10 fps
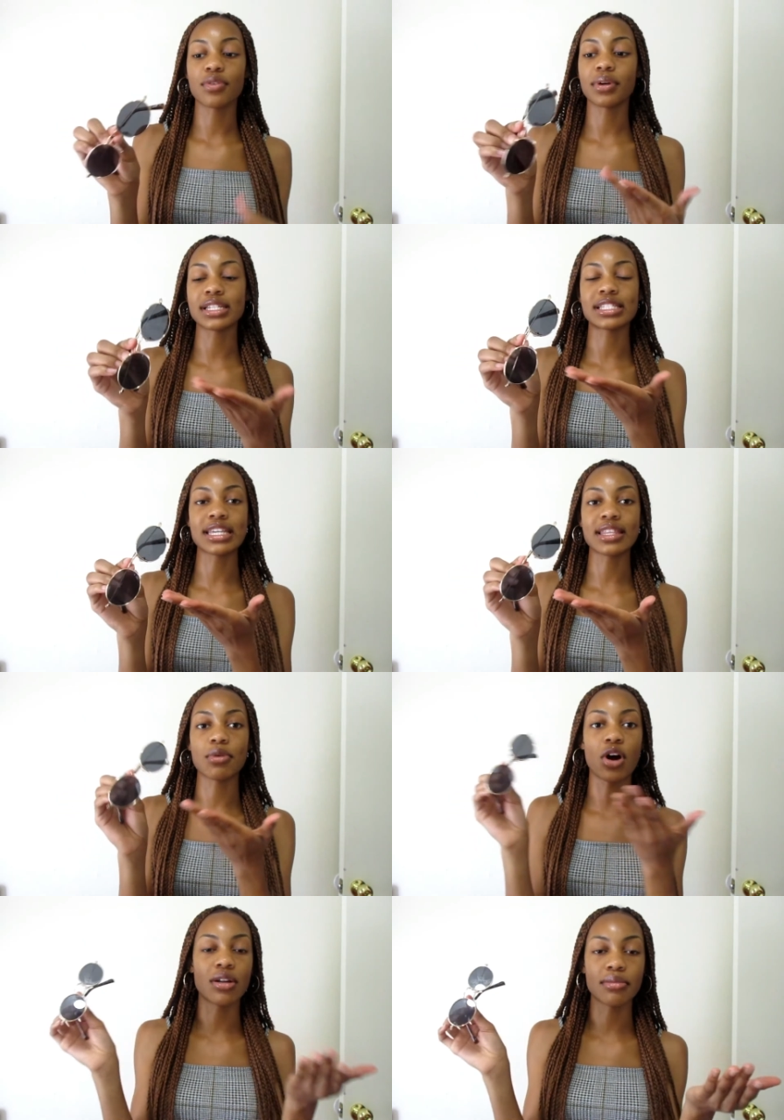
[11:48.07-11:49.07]
you want to see them
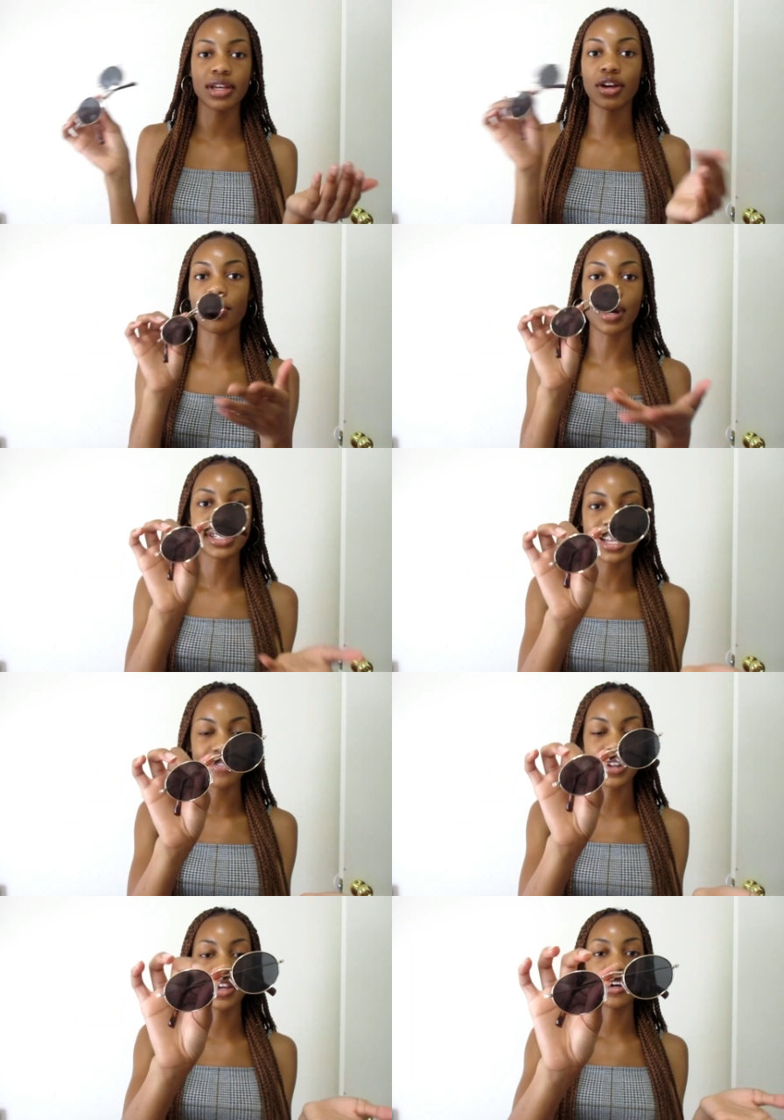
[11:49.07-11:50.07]
on me, go watch that
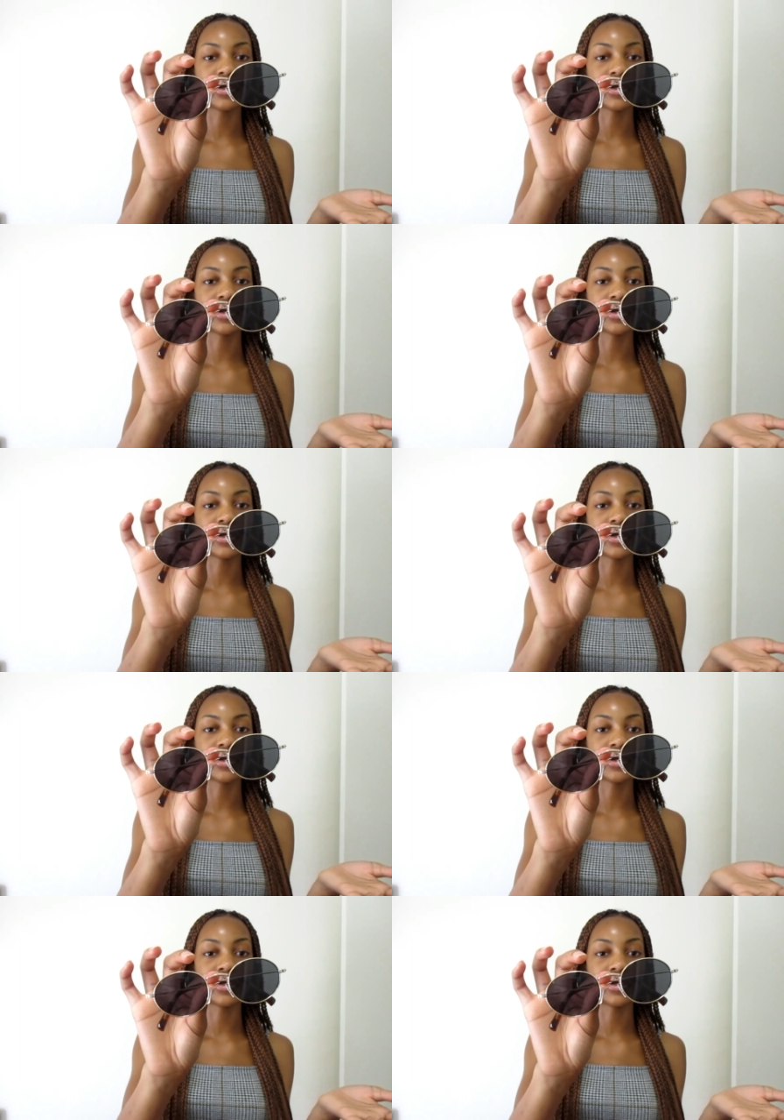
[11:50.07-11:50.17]
video.